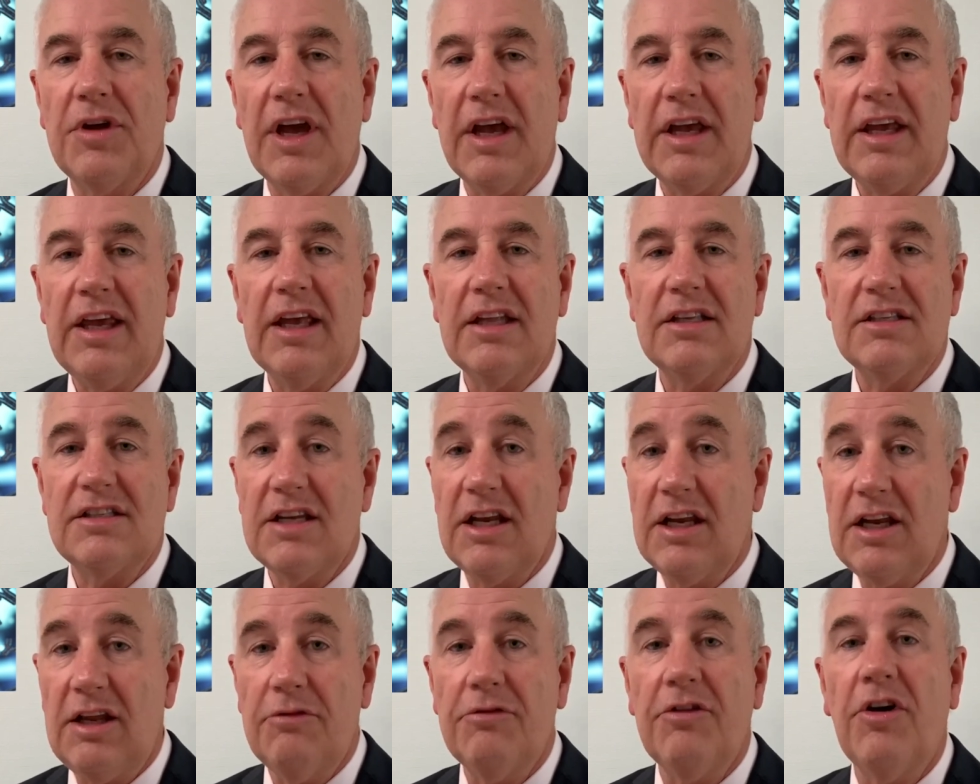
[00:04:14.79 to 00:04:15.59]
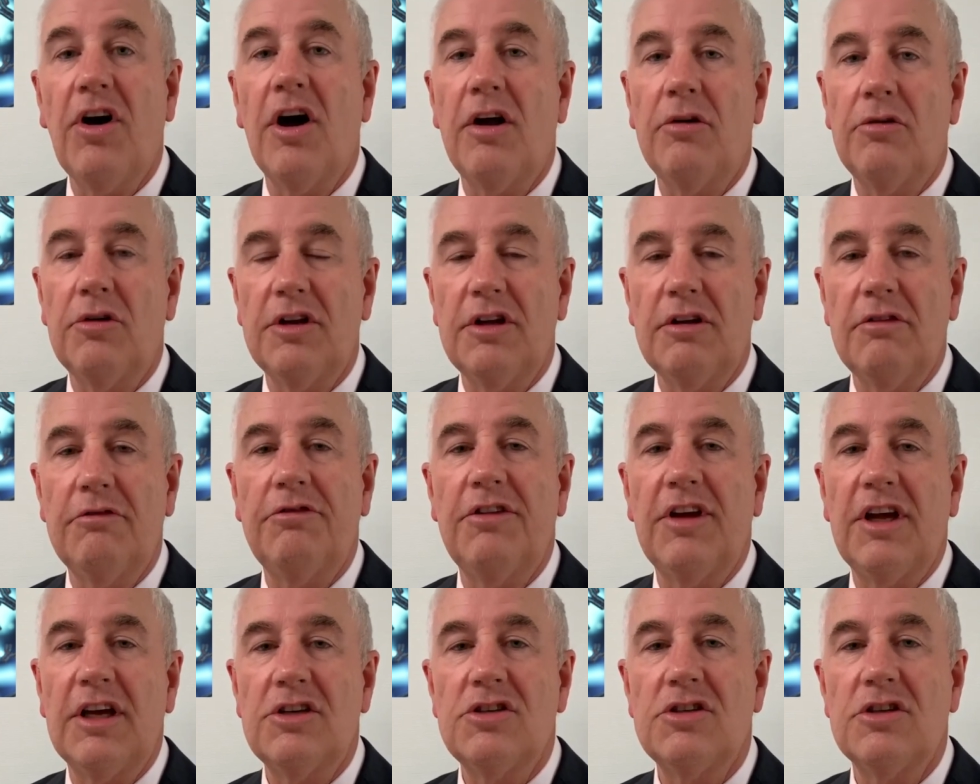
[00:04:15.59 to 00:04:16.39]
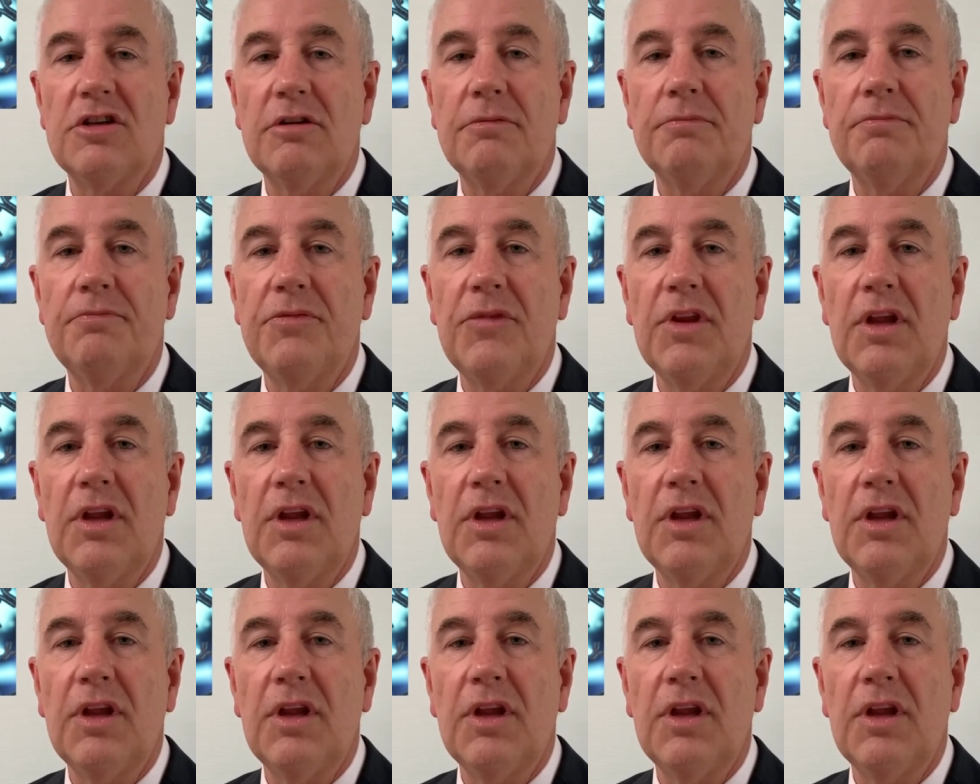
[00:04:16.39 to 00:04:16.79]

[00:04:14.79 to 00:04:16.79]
against any viral infection.